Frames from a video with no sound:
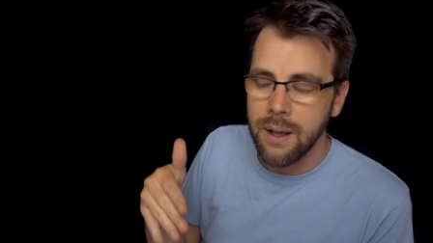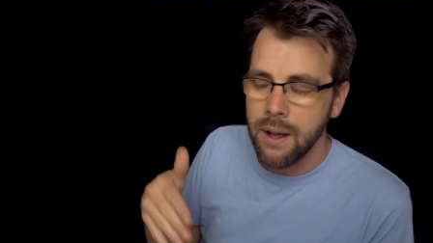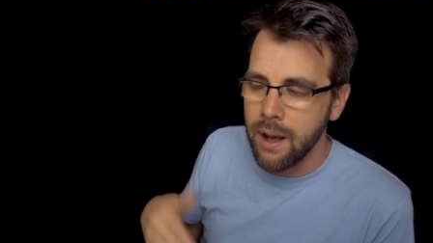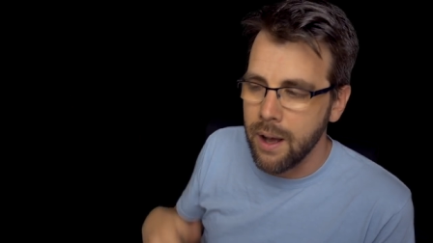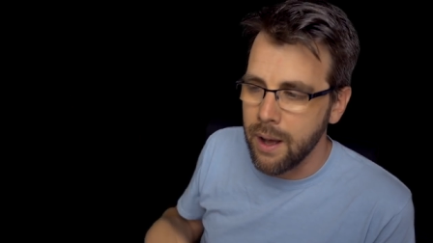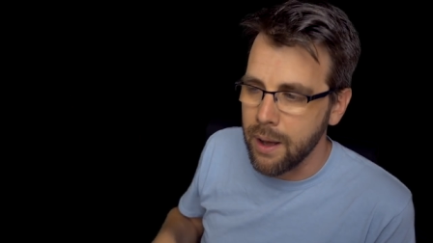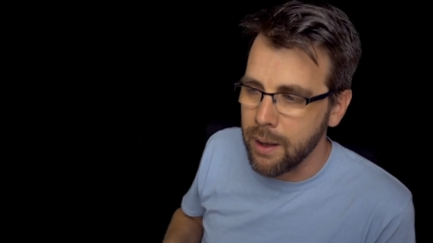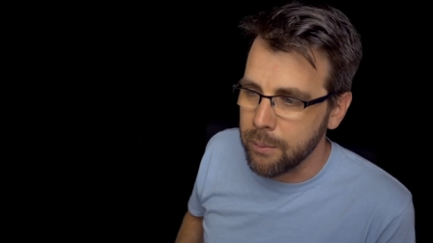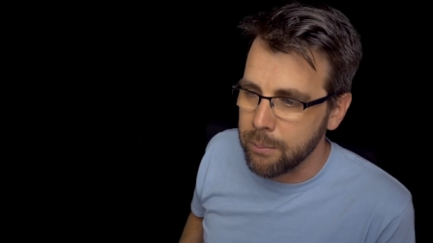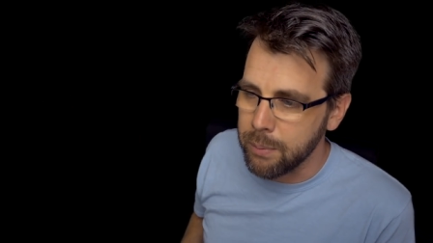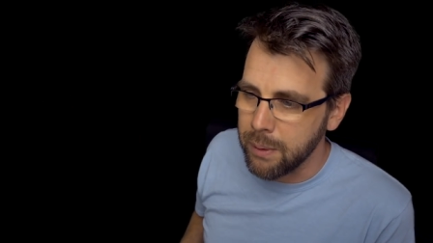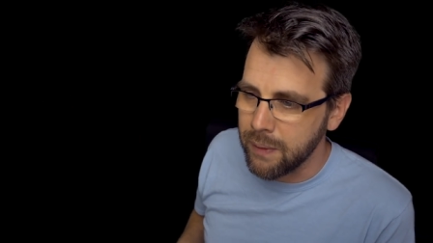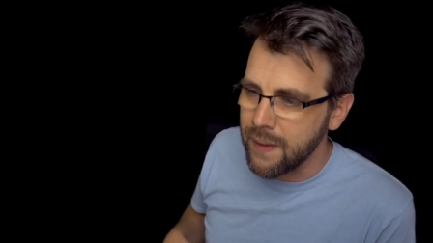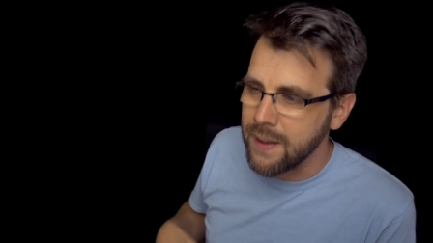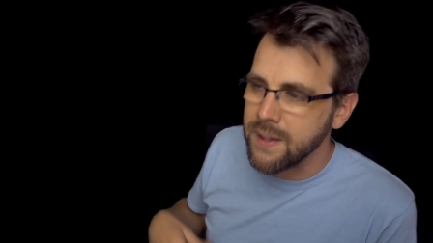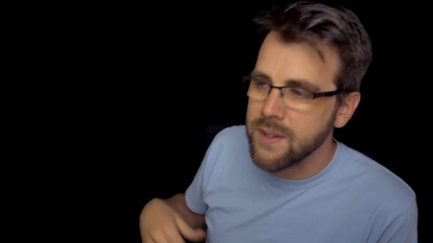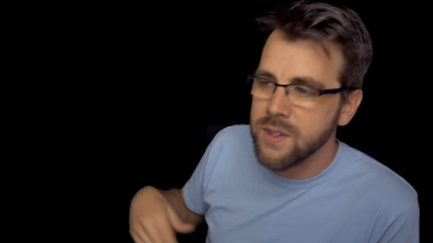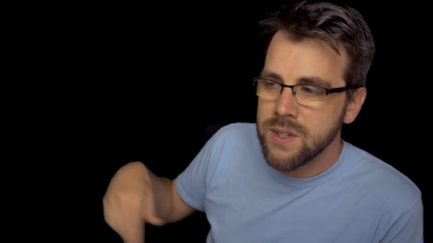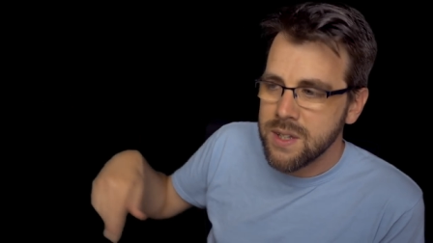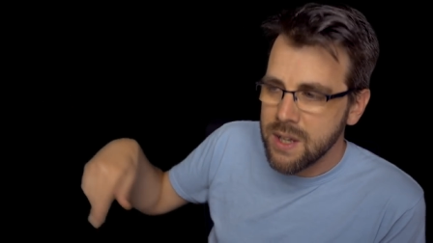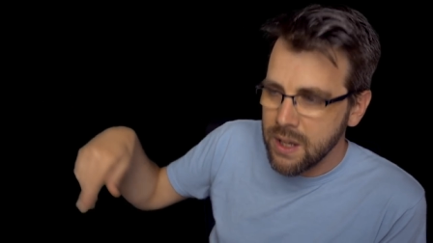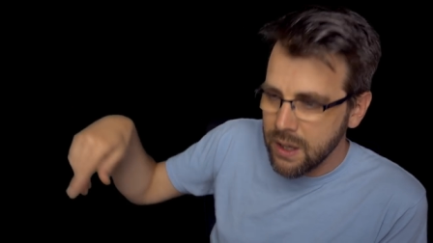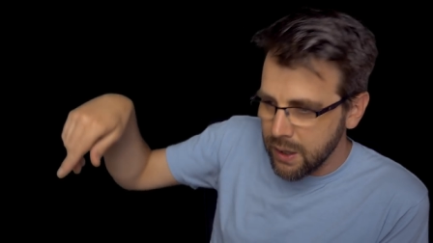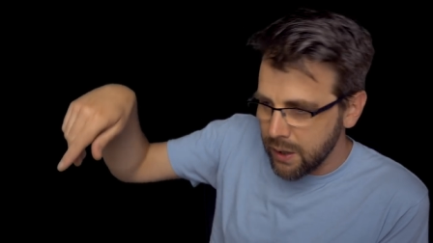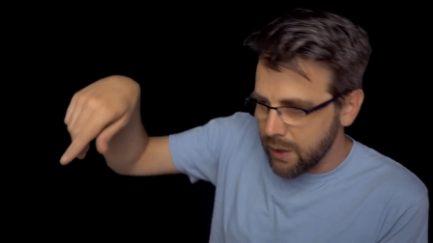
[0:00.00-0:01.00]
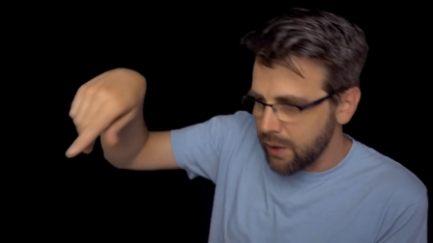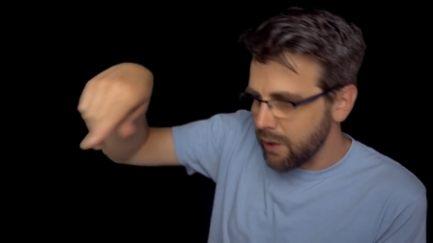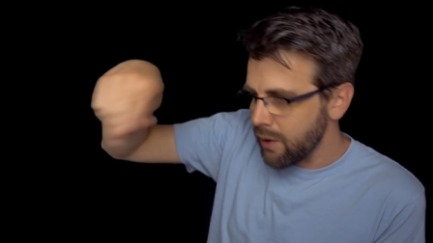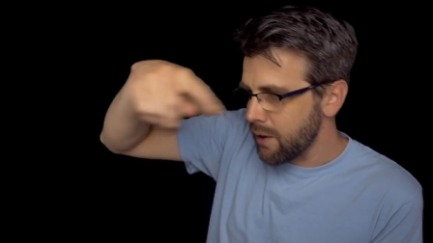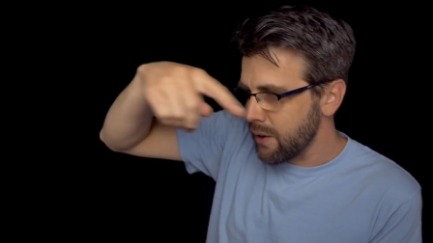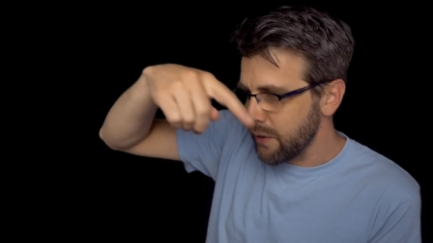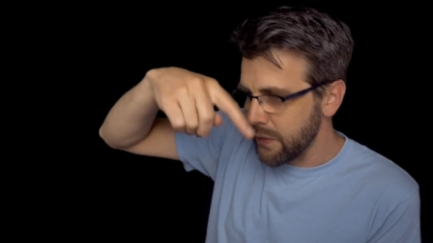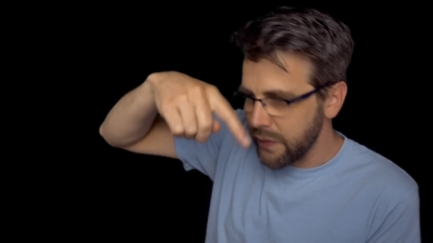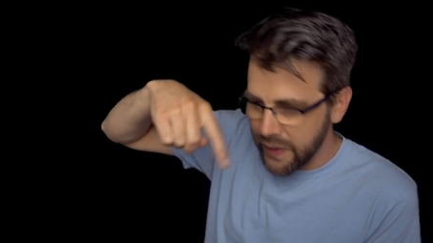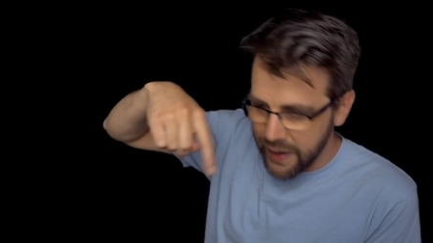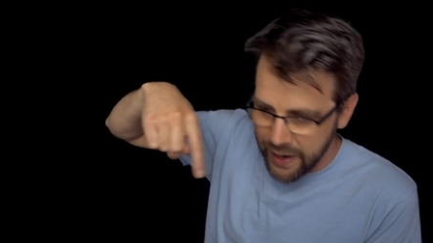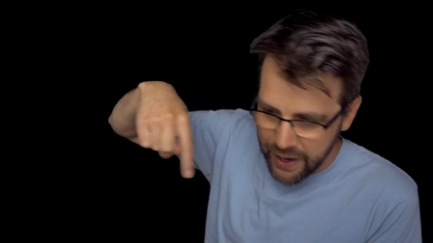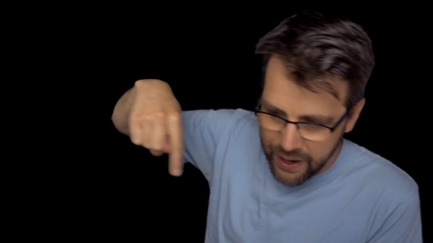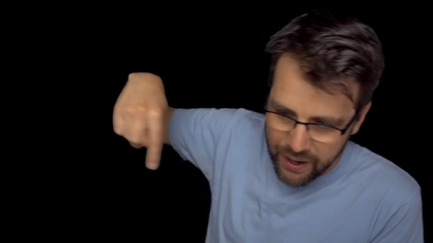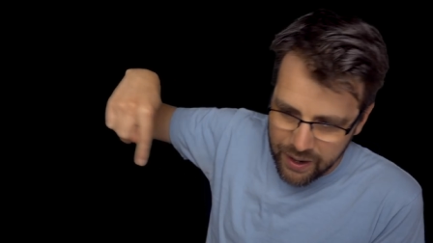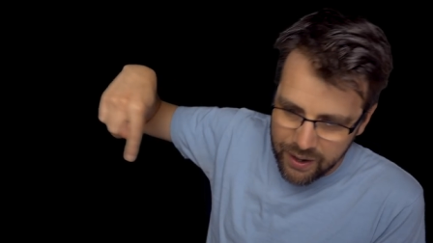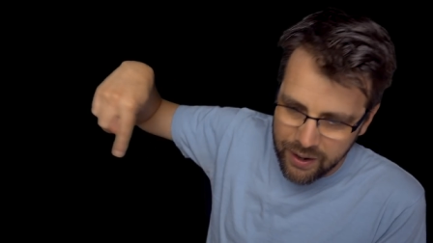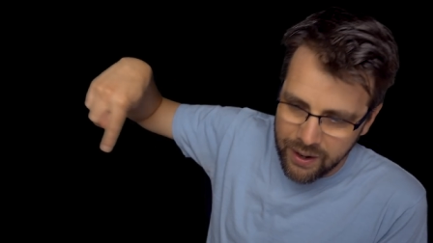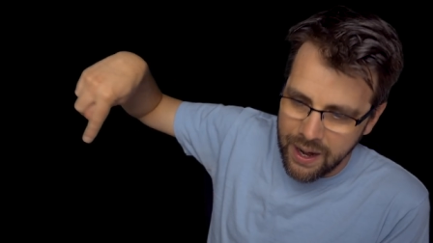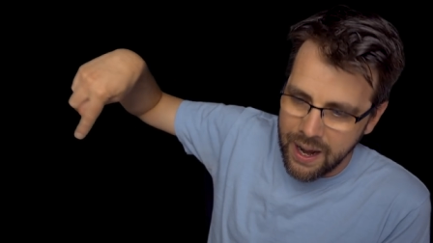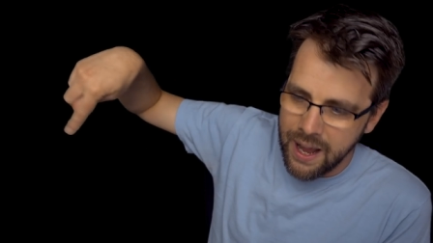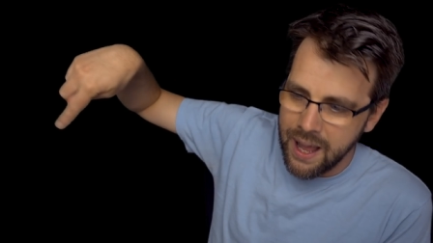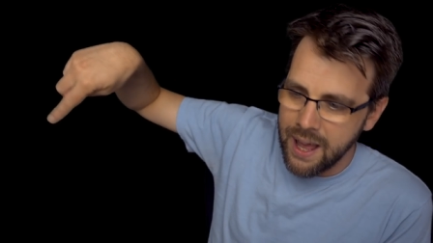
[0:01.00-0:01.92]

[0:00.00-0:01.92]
Um, but they still are there,